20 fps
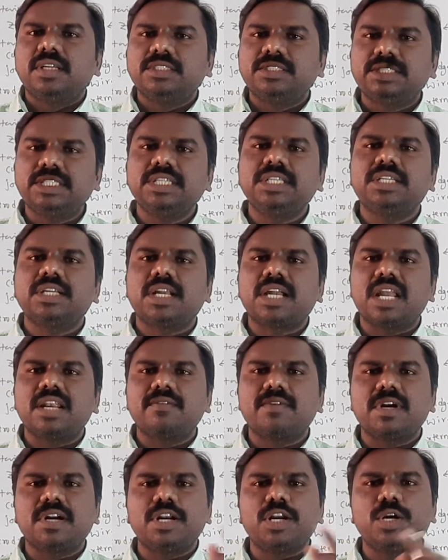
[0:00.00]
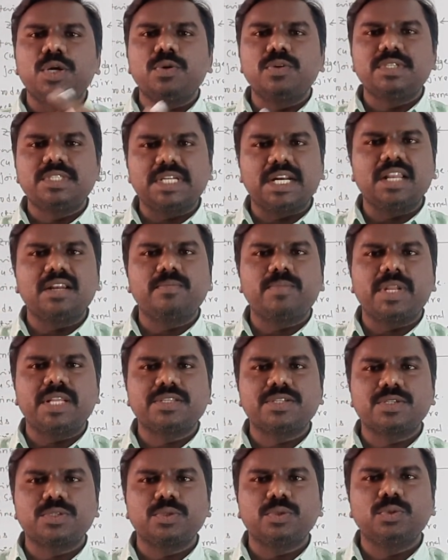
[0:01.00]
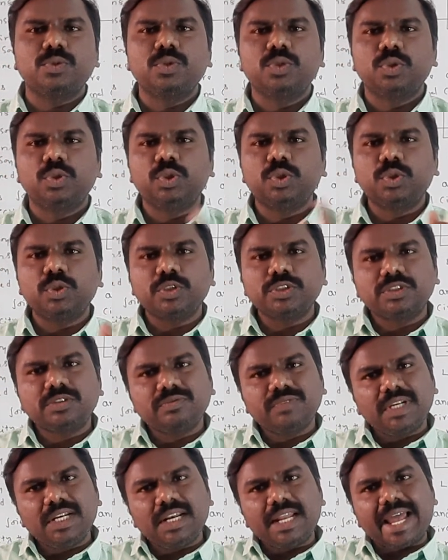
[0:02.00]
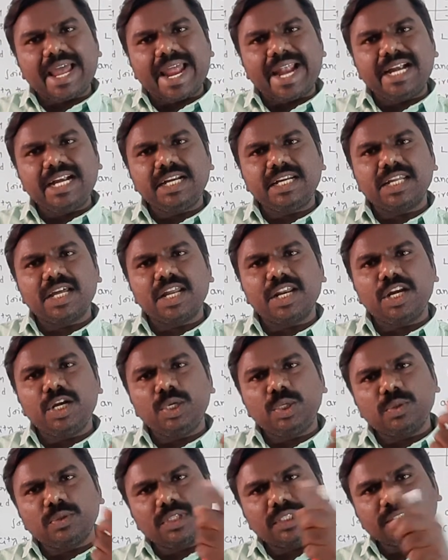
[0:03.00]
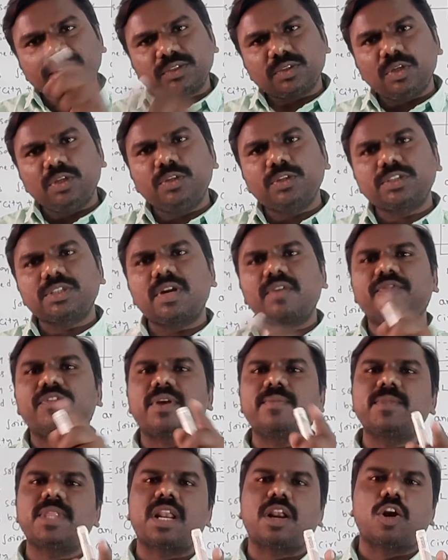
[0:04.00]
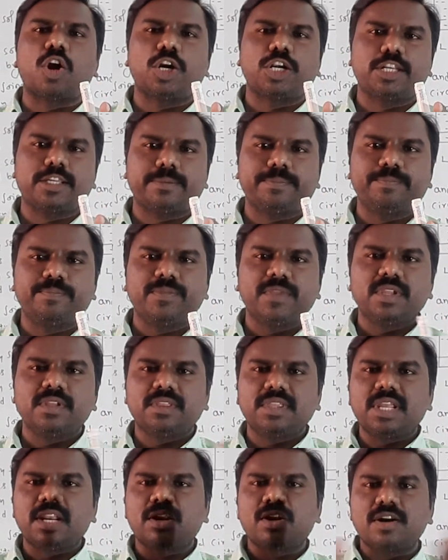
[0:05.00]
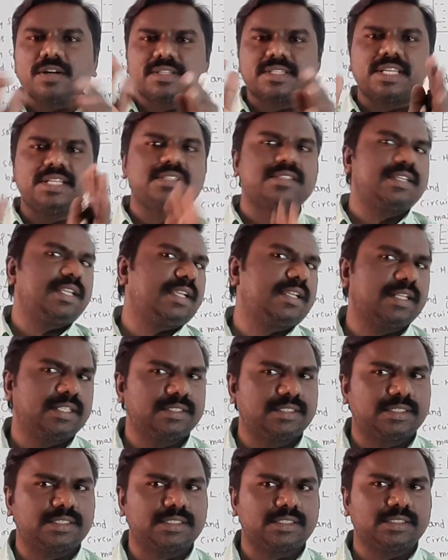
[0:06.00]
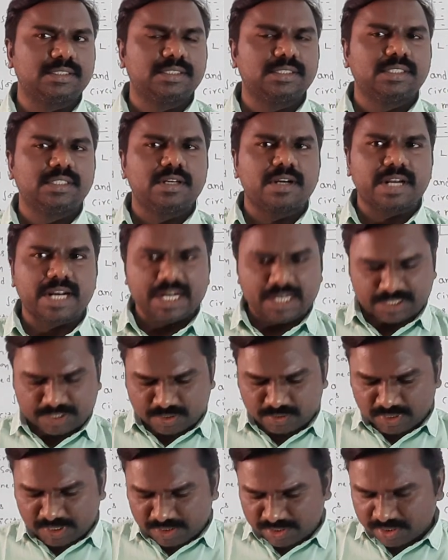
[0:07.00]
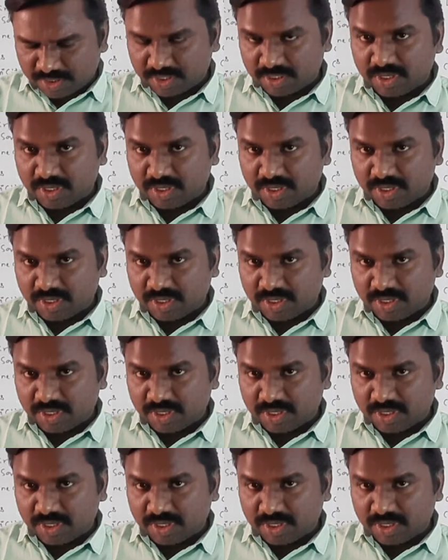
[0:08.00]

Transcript: zinc converted into Zn plus 2 those will enter into the solution from the rod then rod size decreased right students